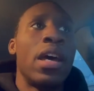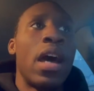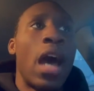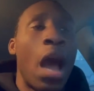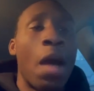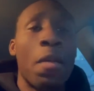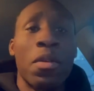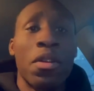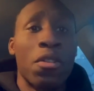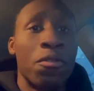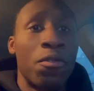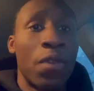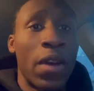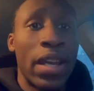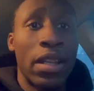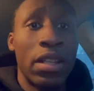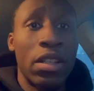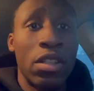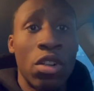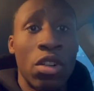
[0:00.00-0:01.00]
I'm gonna
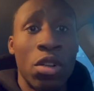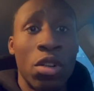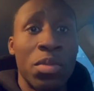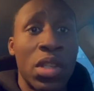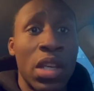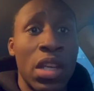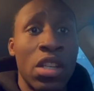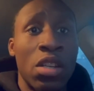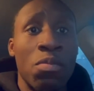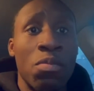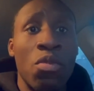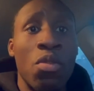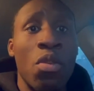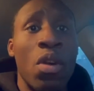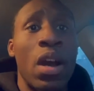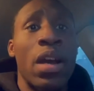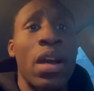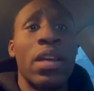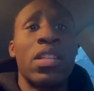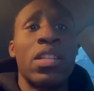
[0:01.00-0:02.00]
fight. You know what I'm saying? The more
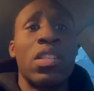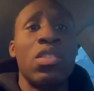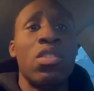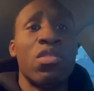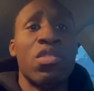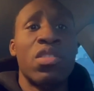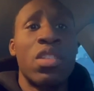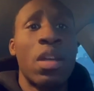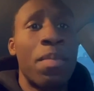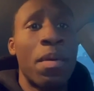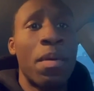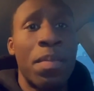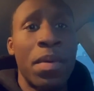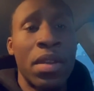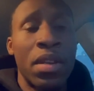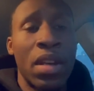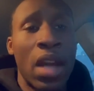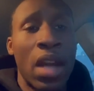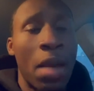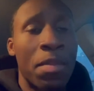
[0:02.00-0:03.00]
I, you know, step up
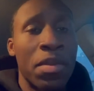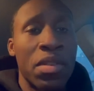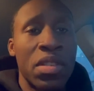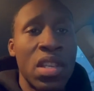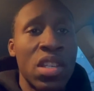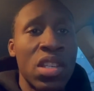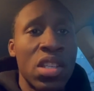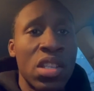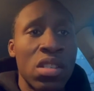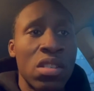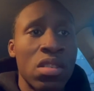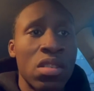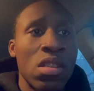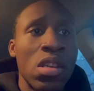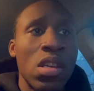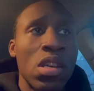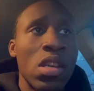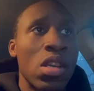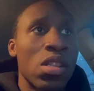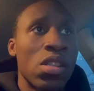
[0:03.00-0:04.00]
in opposition,
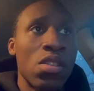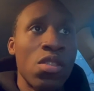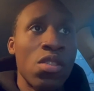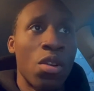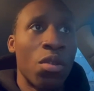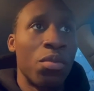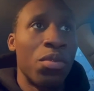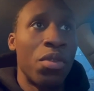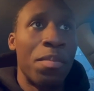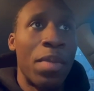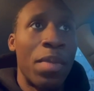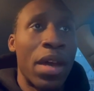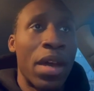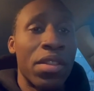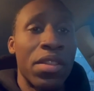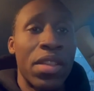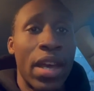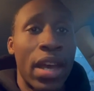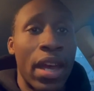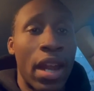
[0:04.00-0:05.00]
you know, the better
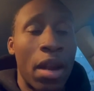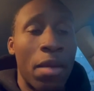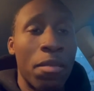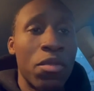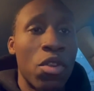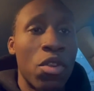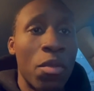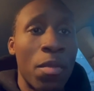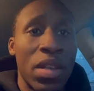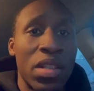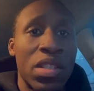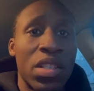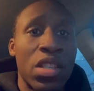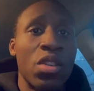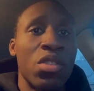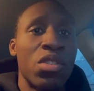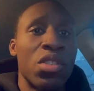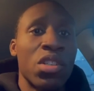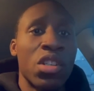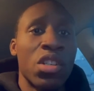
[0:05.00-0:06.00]
that, you know, my
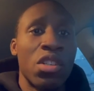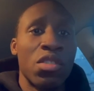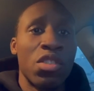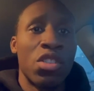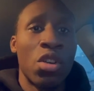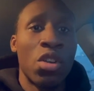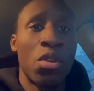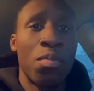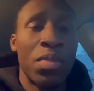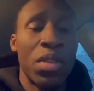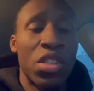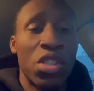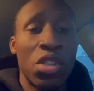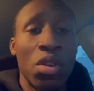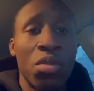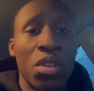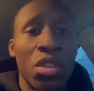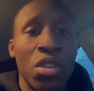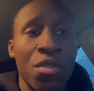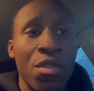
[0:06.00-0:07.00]
skills are gonna show be
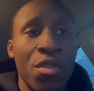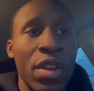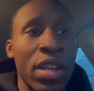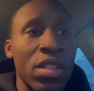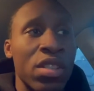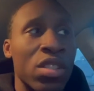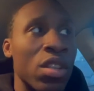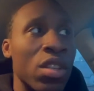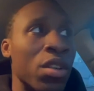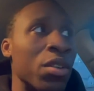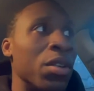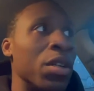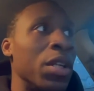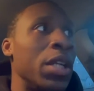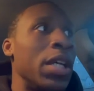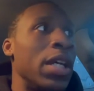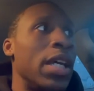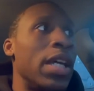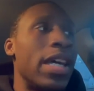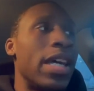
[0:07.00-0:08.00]
shown in the ring. So
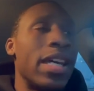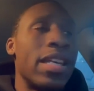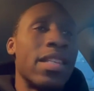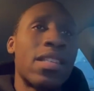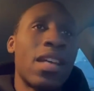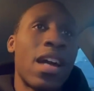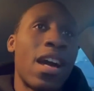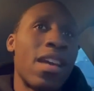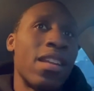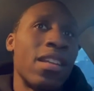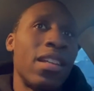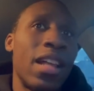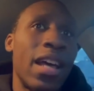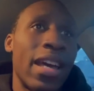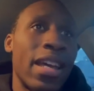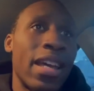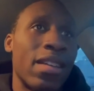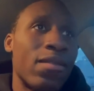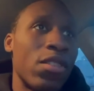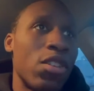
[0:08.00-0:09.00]
it's kind of
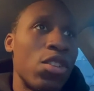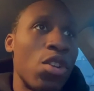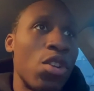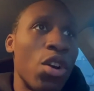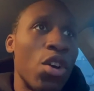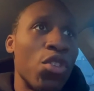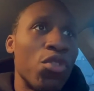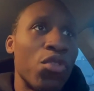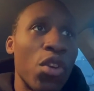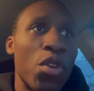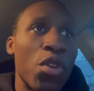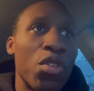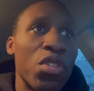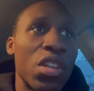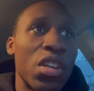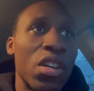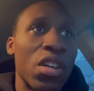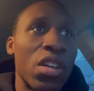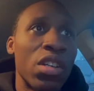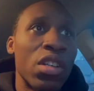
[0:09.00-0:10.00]
like, you know, it was, it was,
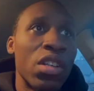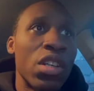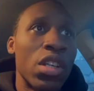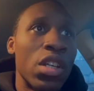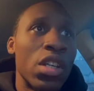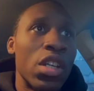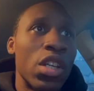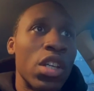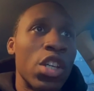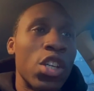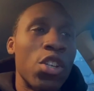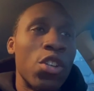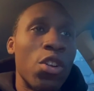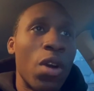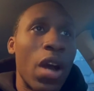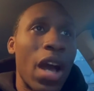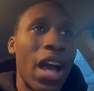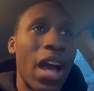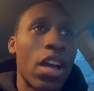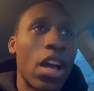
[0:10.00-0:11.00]
a, you know,
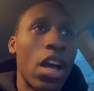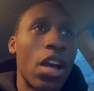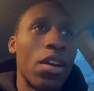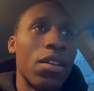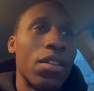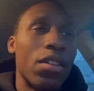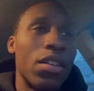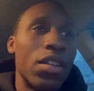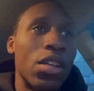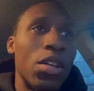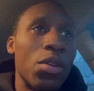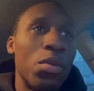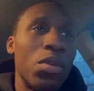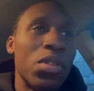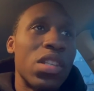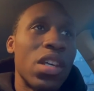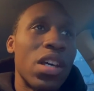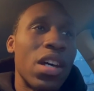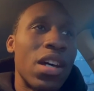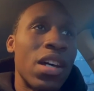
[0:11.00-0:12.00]
I it
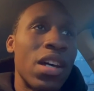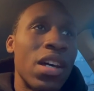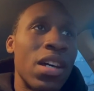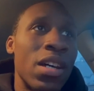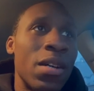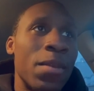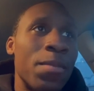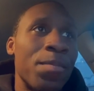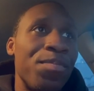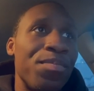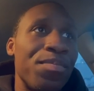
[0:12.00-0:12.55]
was a um